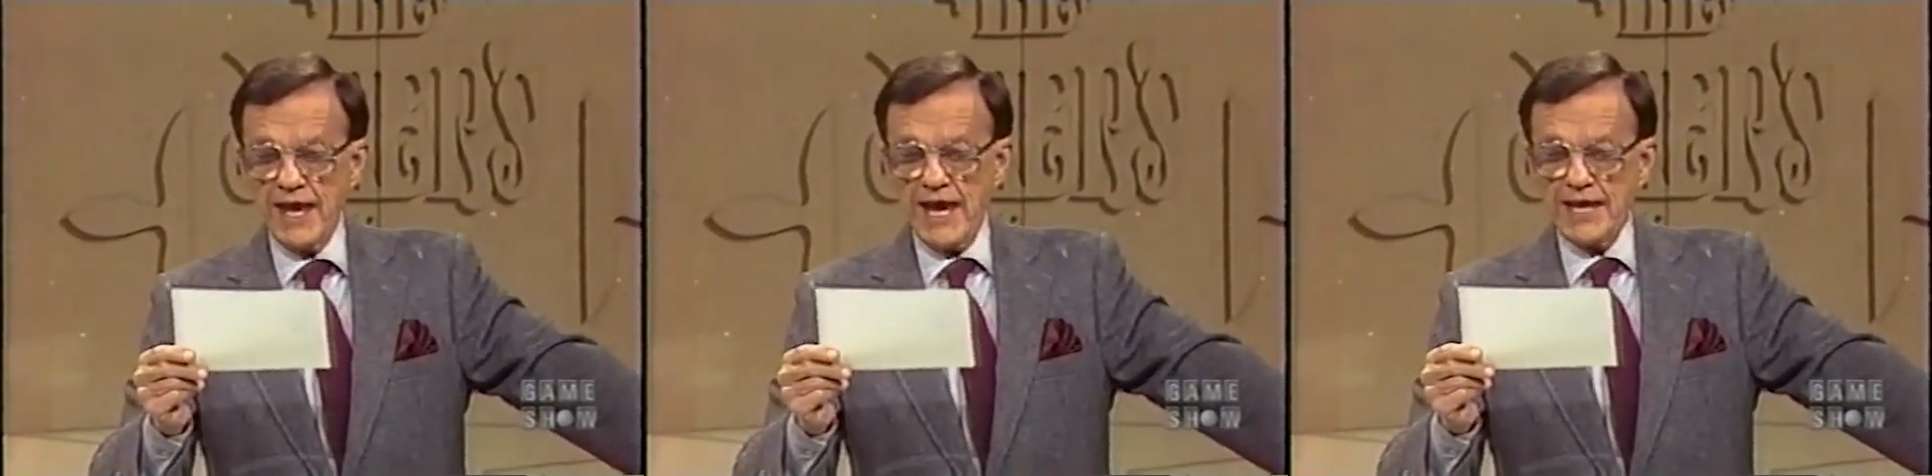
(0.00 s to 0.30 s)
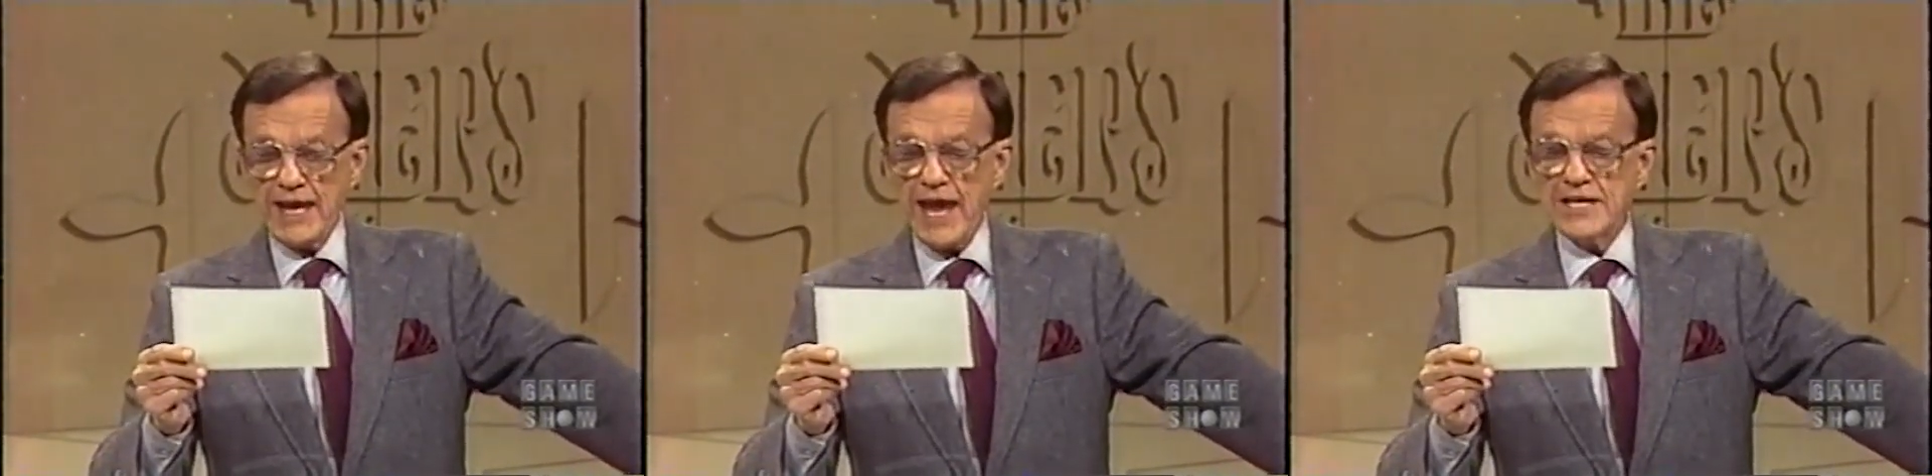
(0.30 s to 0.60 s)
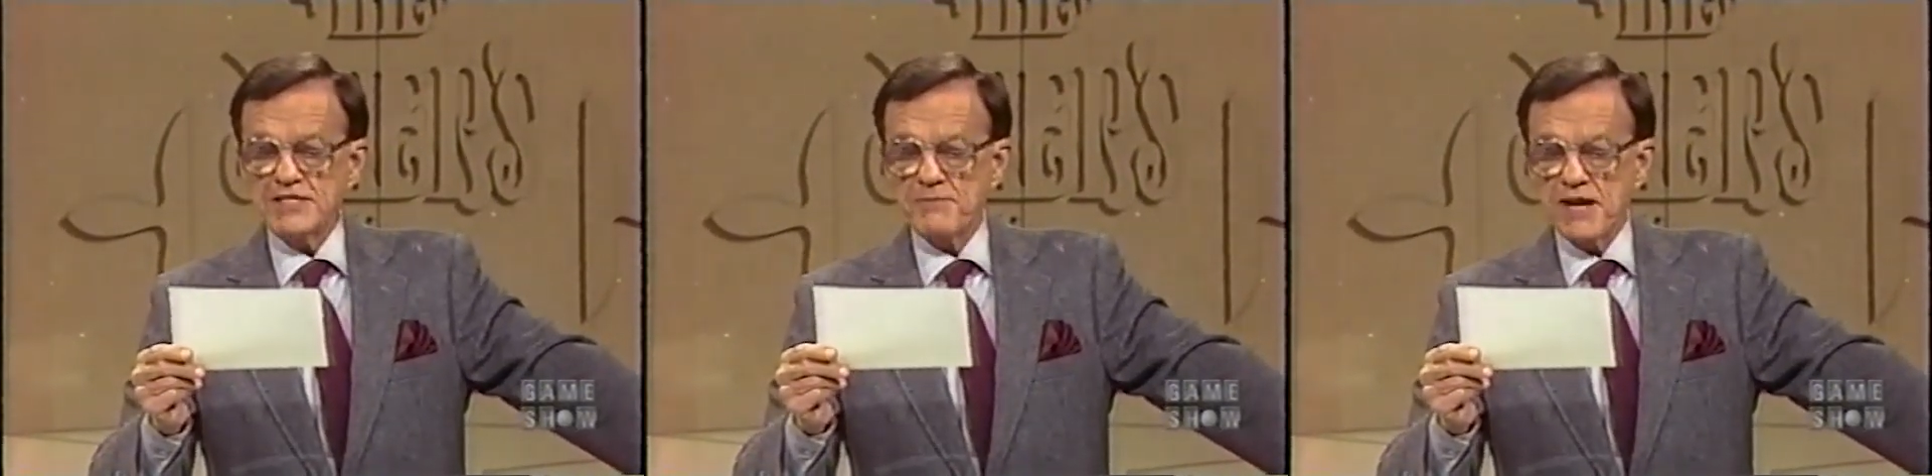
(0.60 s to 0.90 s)
and
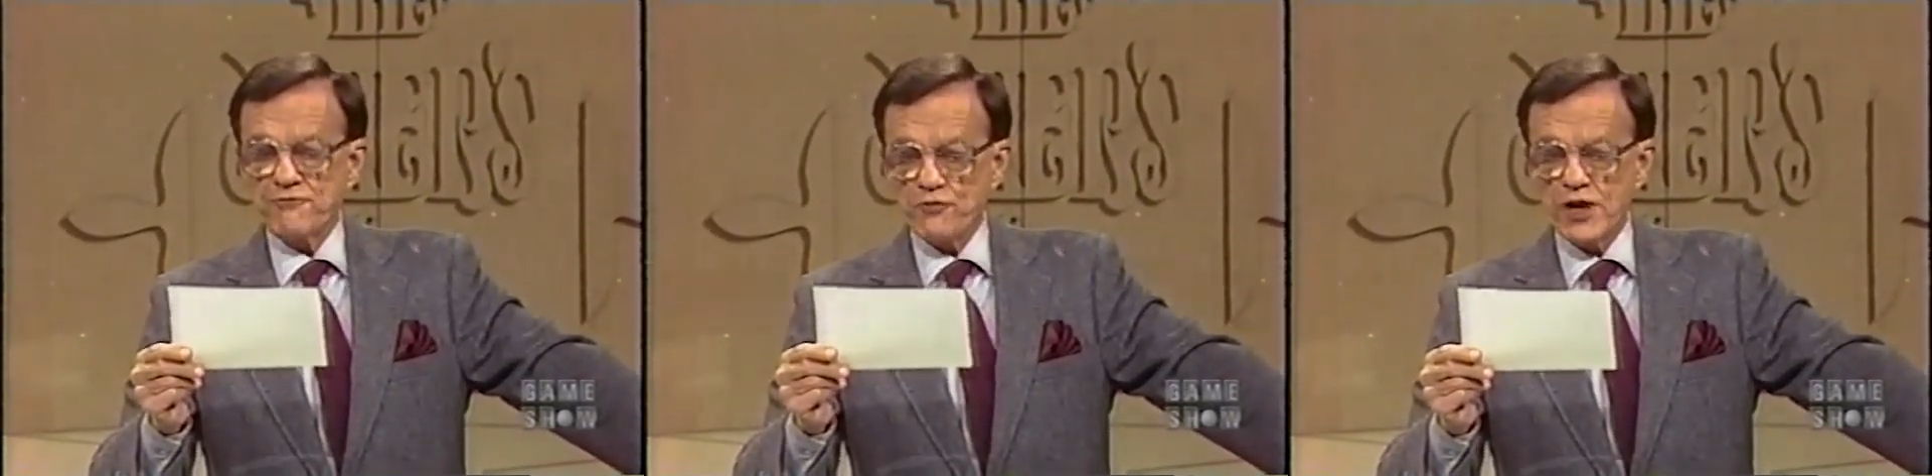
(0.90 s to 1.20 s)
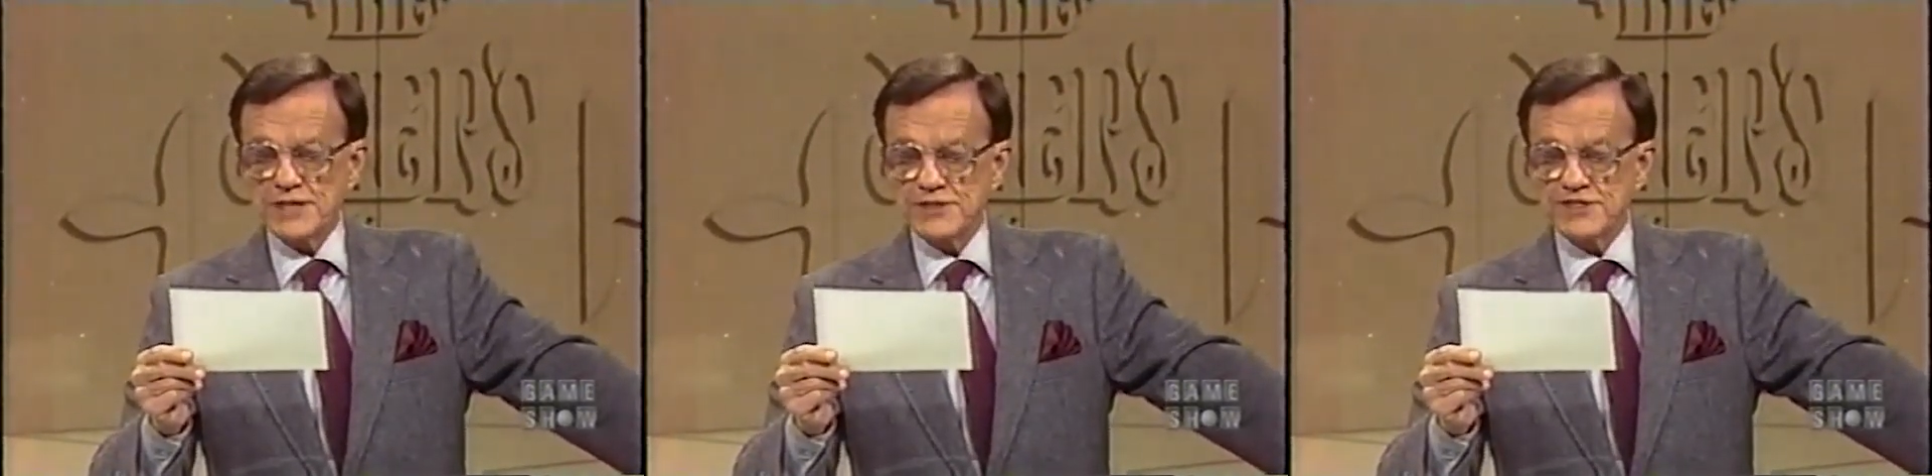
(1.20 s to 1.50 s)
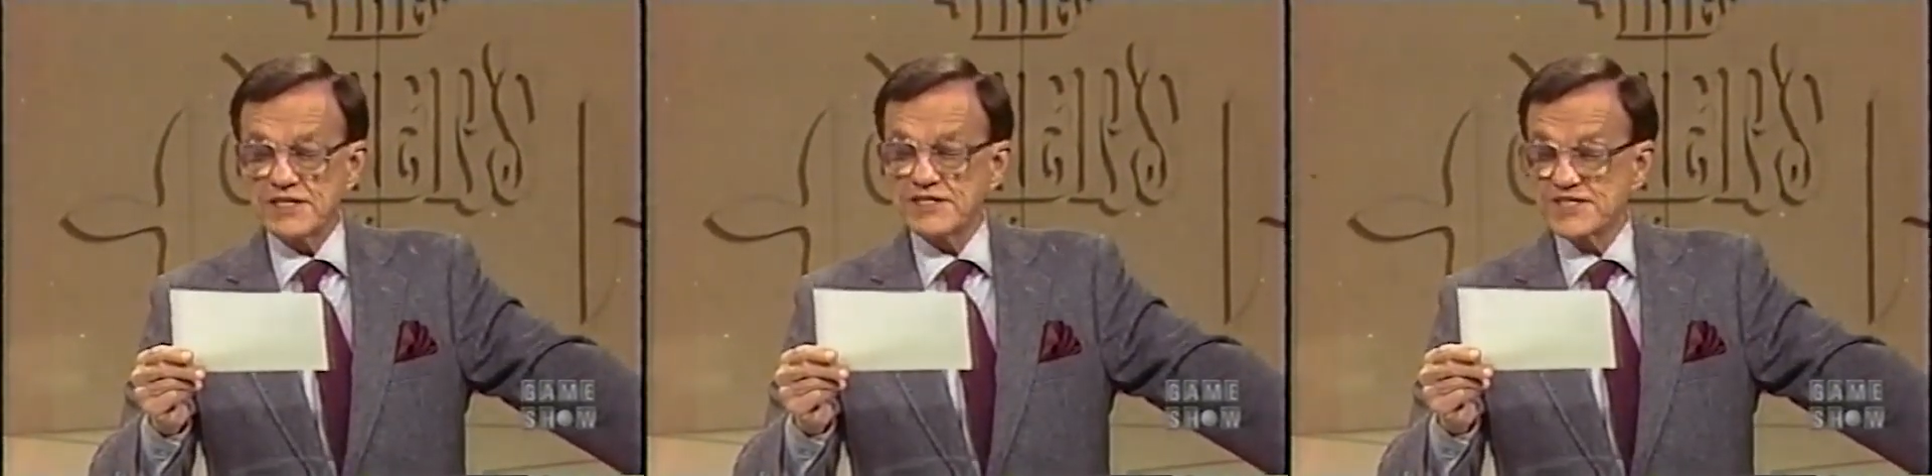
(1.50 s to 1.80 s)
ask my
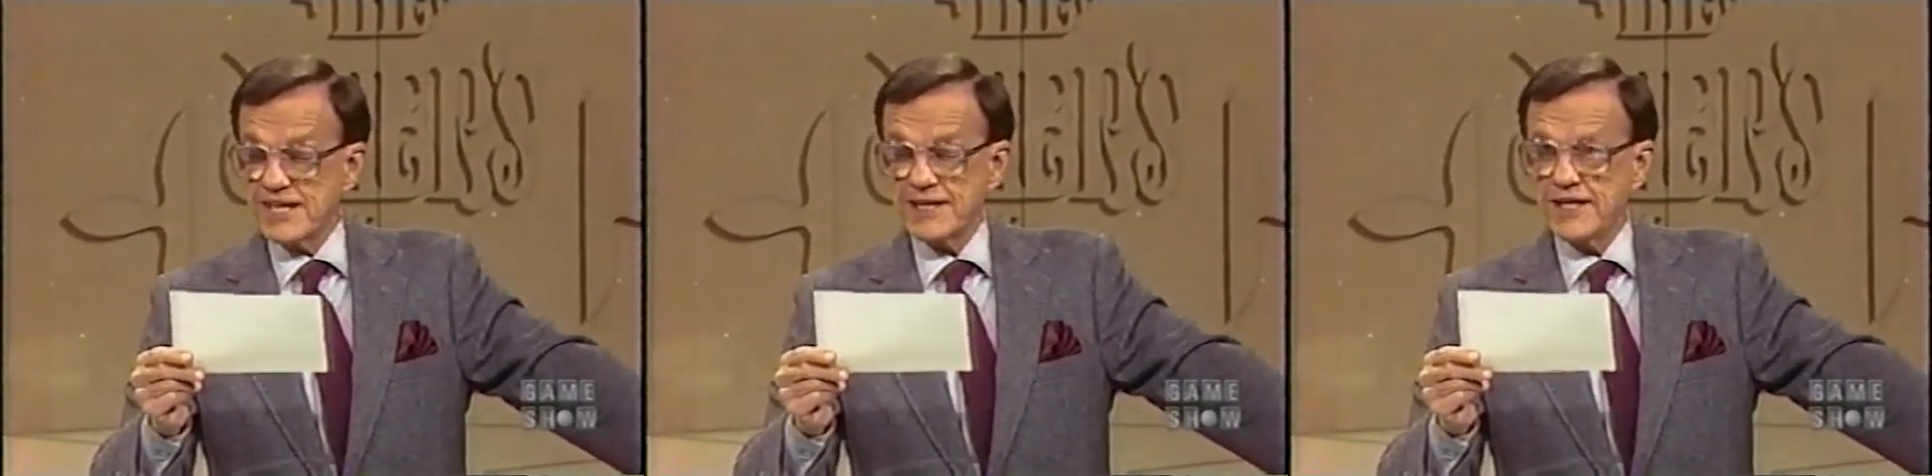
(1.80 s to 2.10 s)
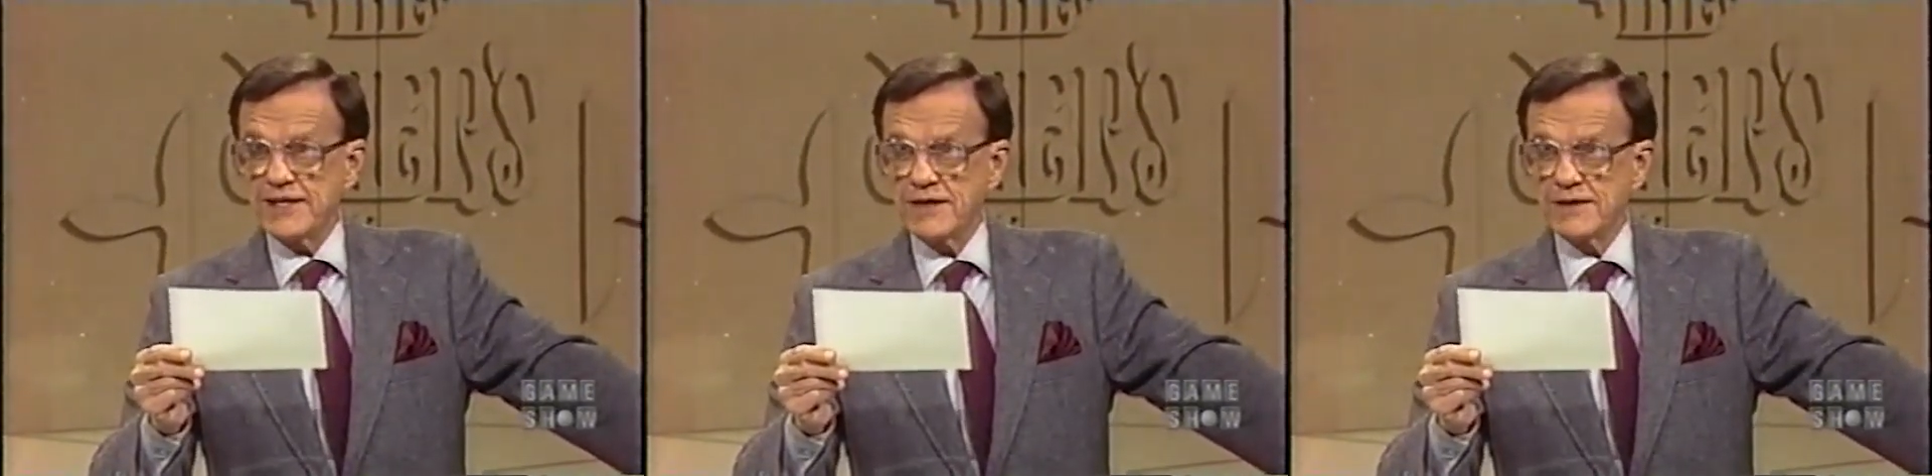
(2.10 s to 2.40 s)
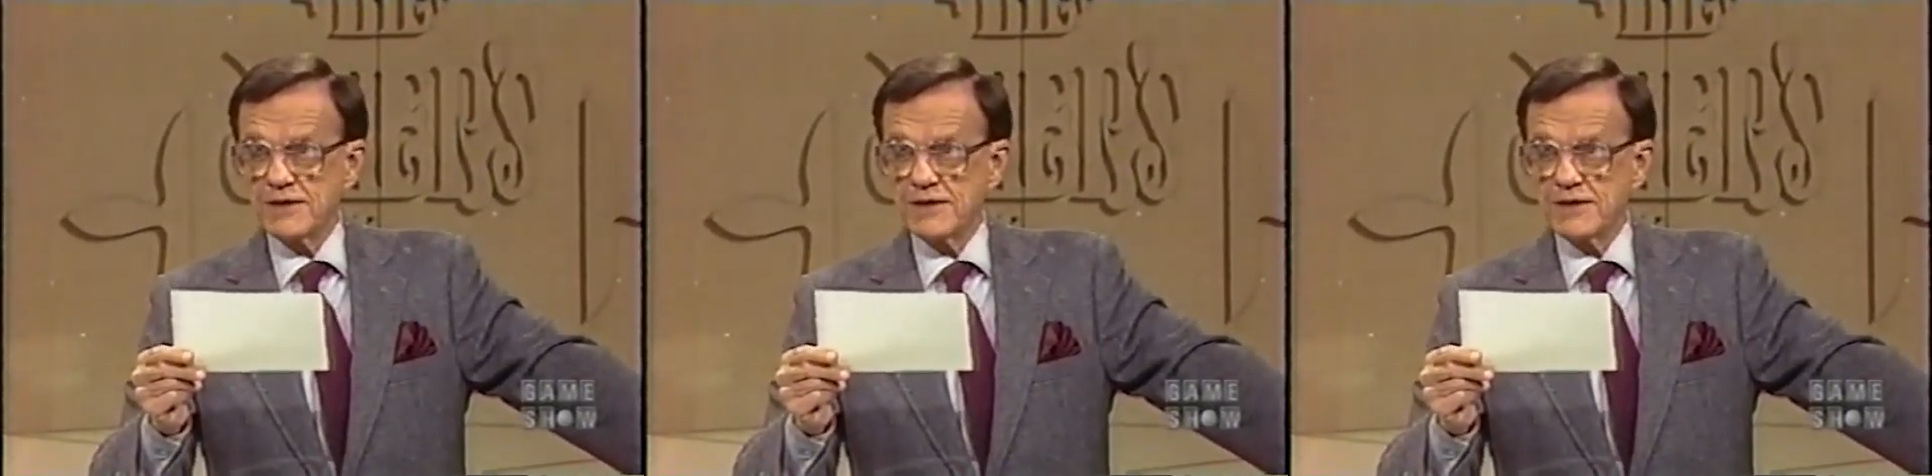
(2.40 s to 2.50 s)
friends Zelig,